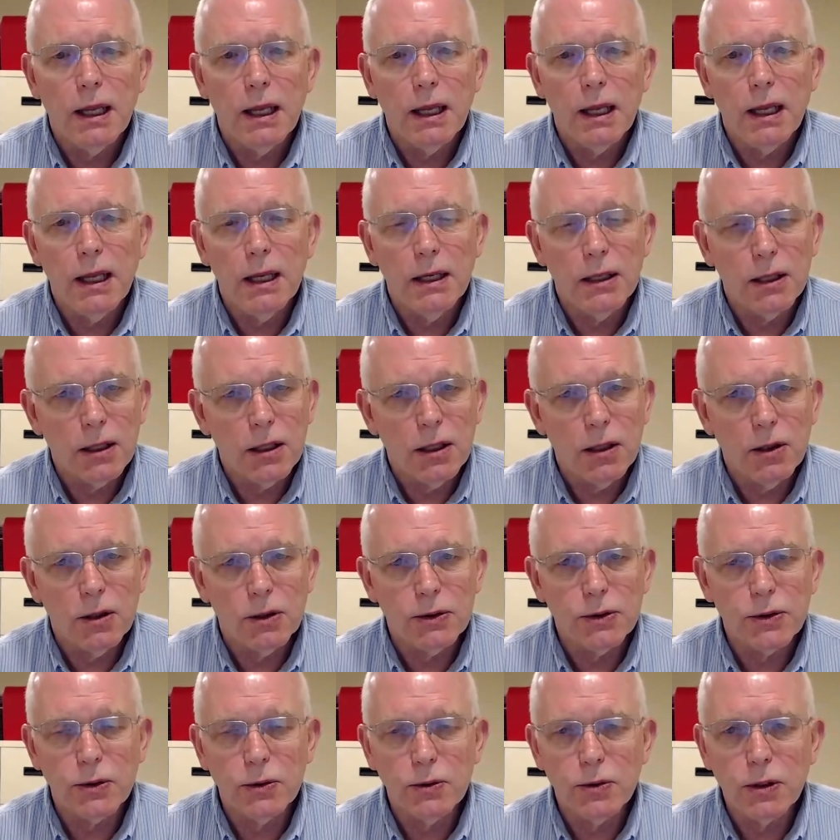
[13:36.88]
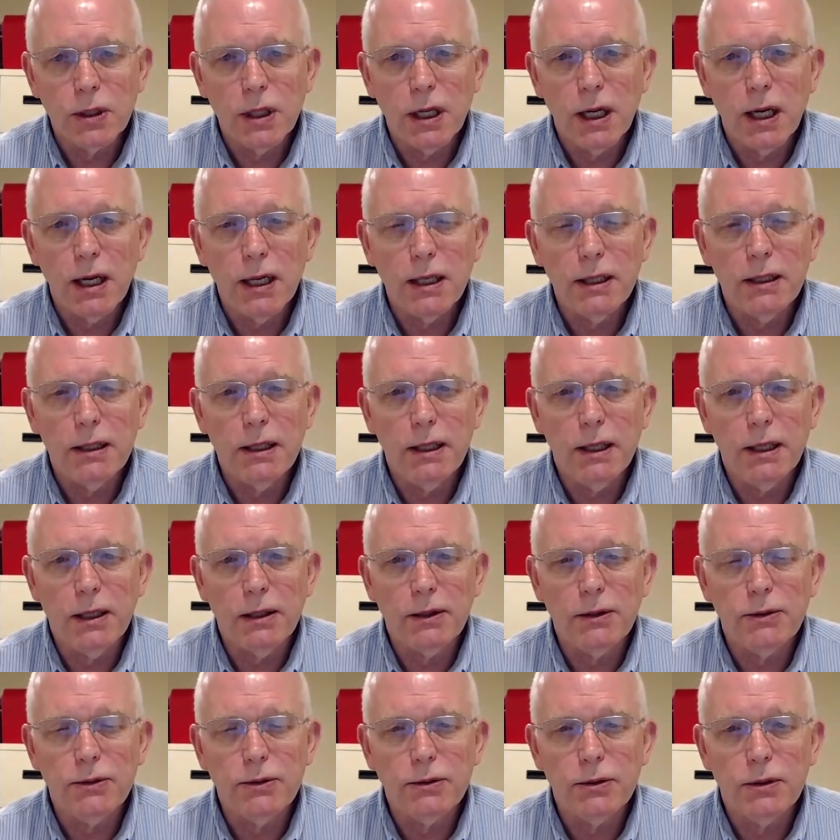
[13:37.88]
in a cultural
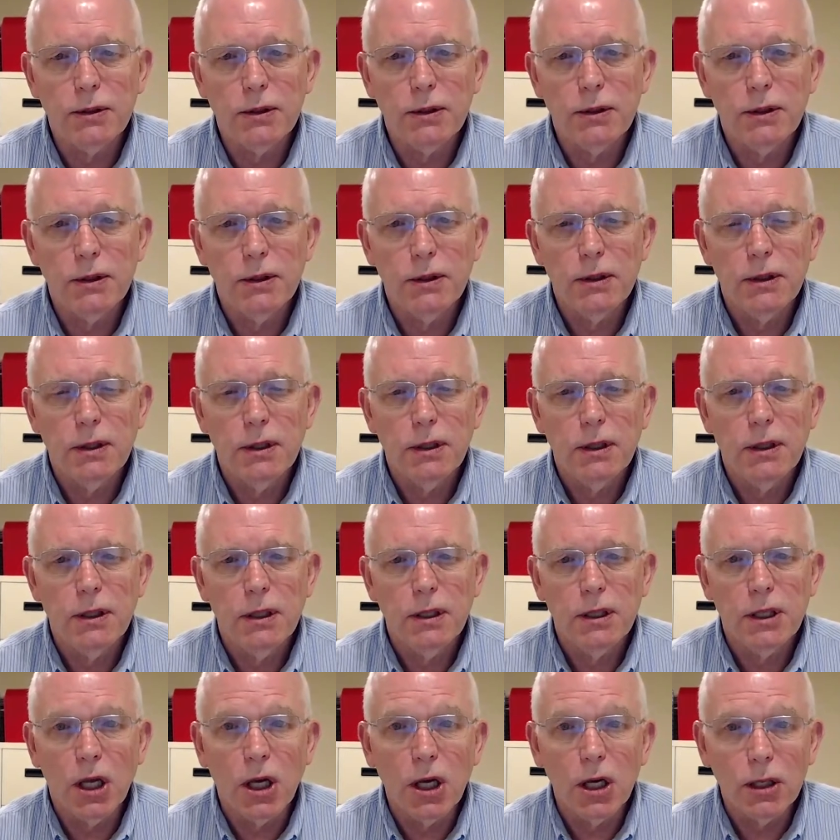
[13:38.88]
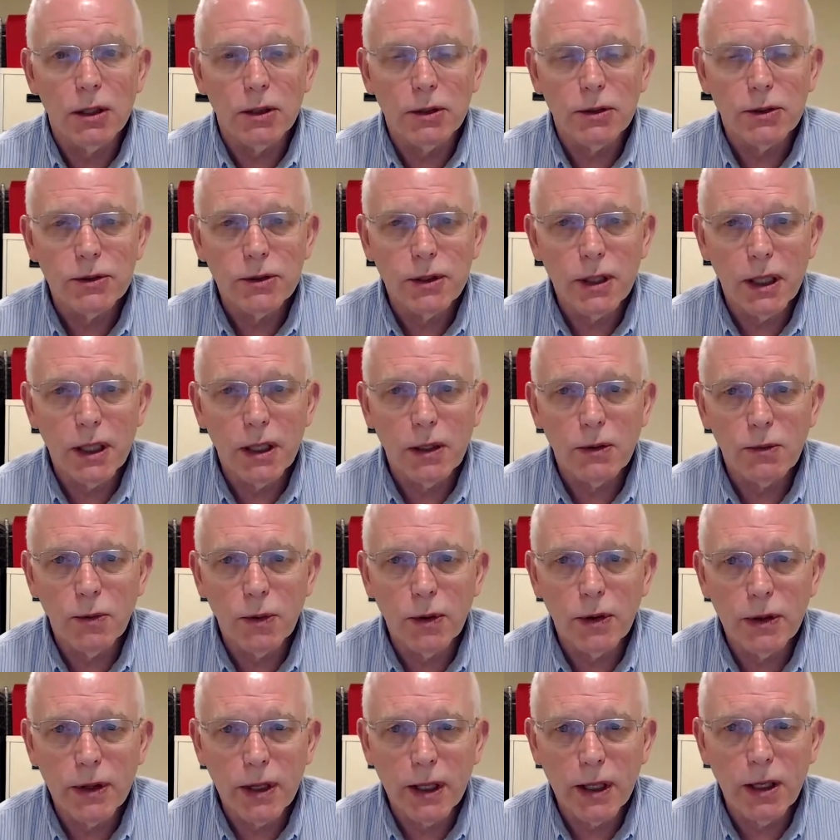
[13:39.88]
context, to understand
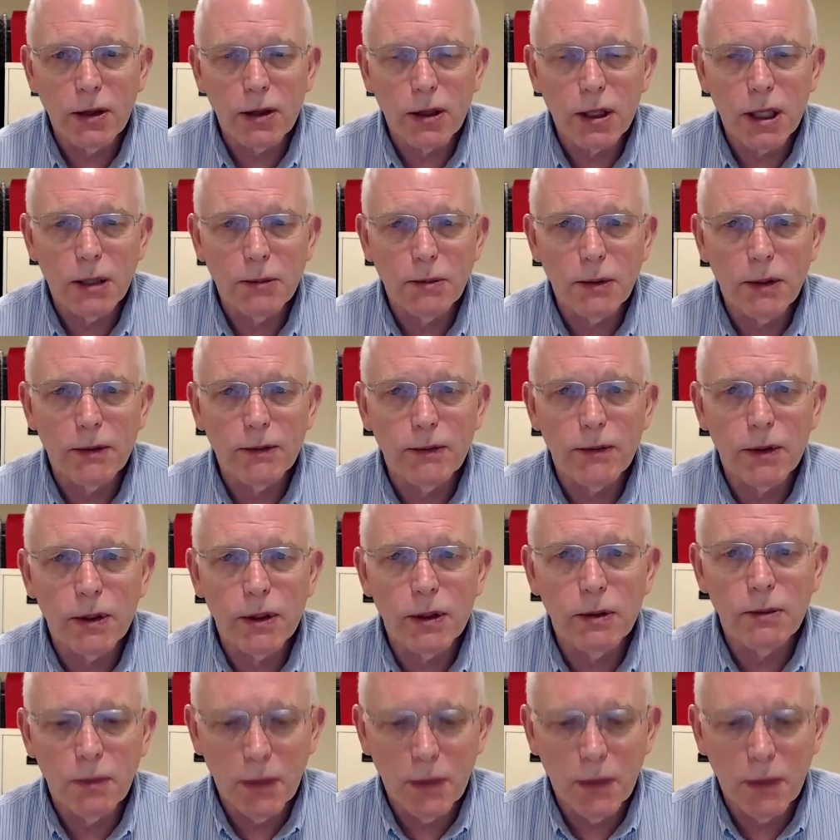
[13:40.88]
where they are coming from